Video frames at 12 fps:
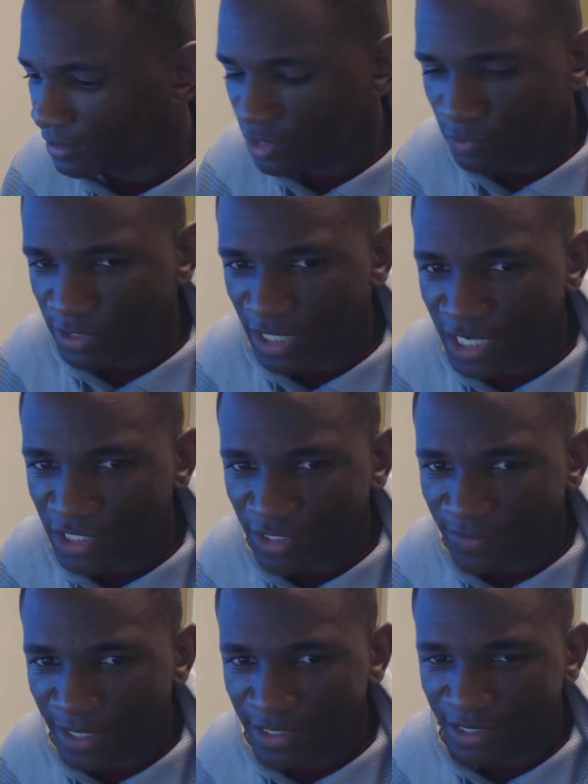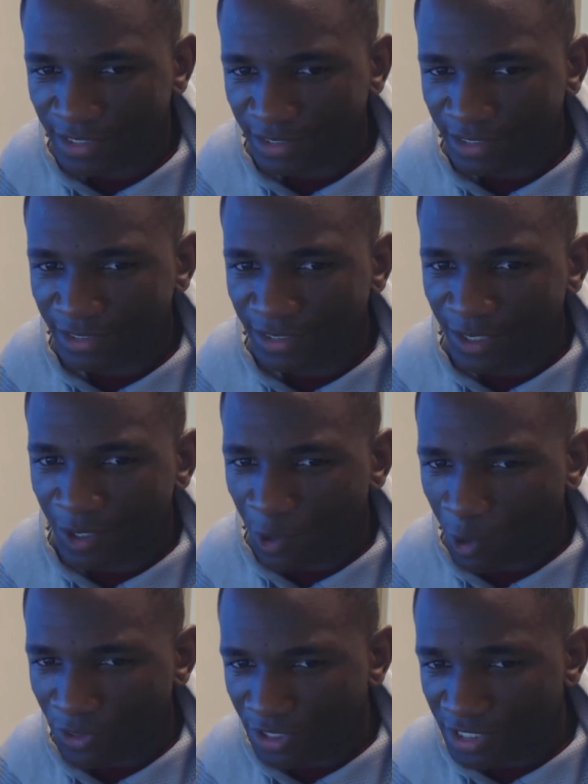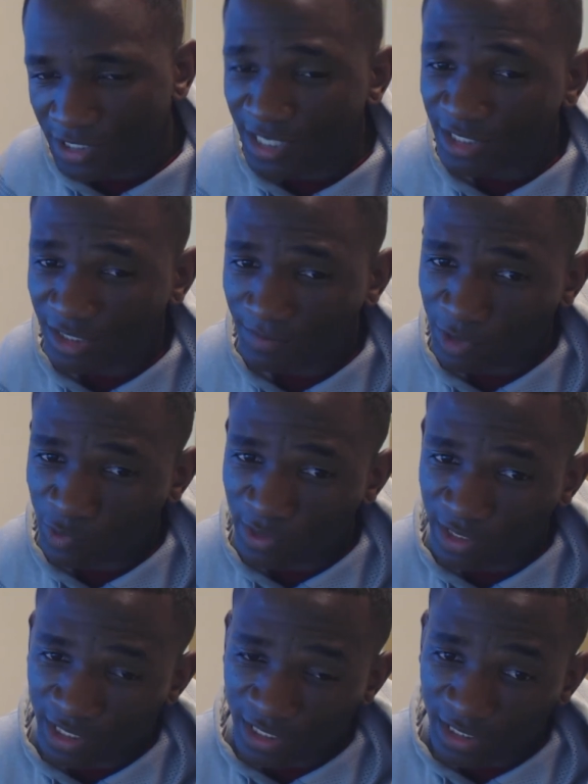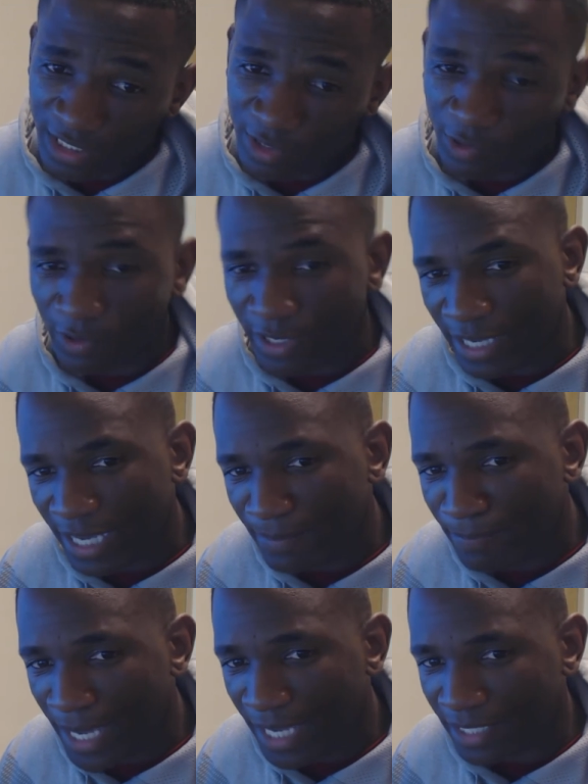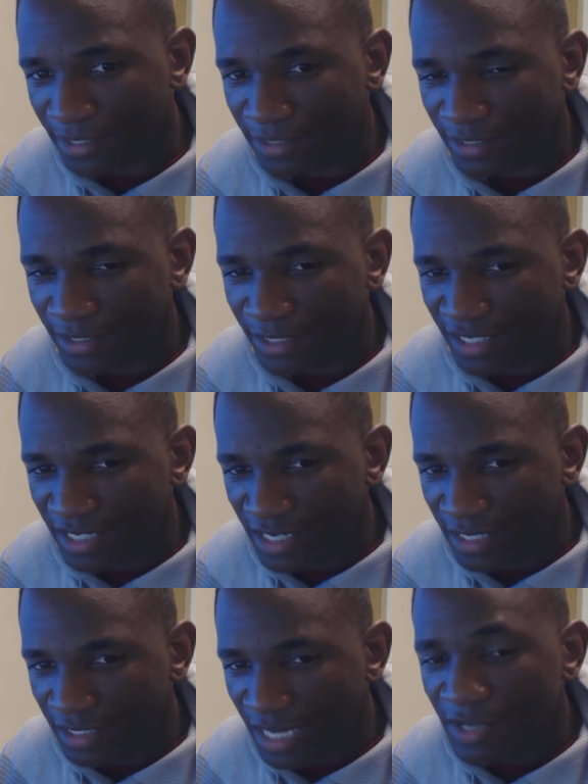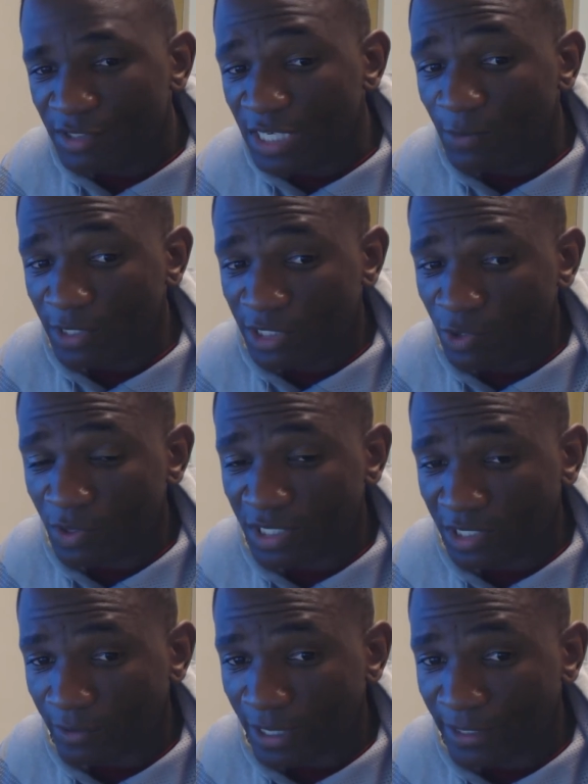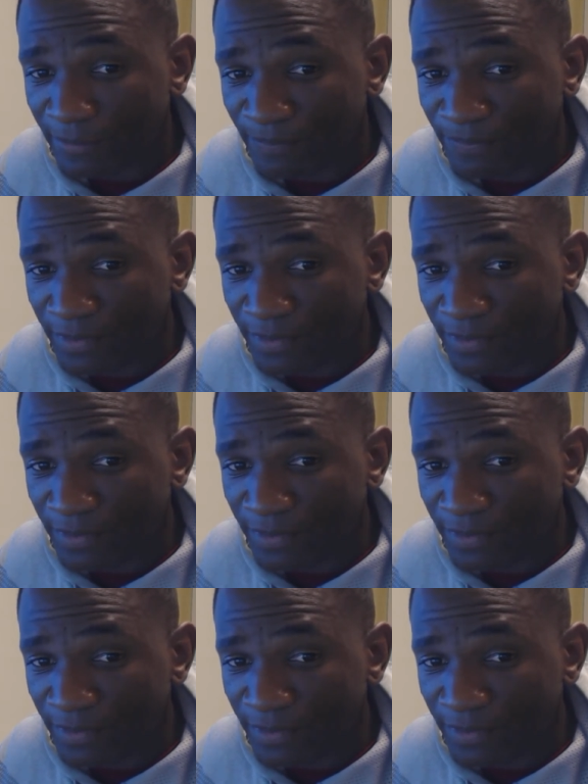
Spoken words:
dissertation basically on the distinction between illegal and banned. Now you see what he's doing here, right?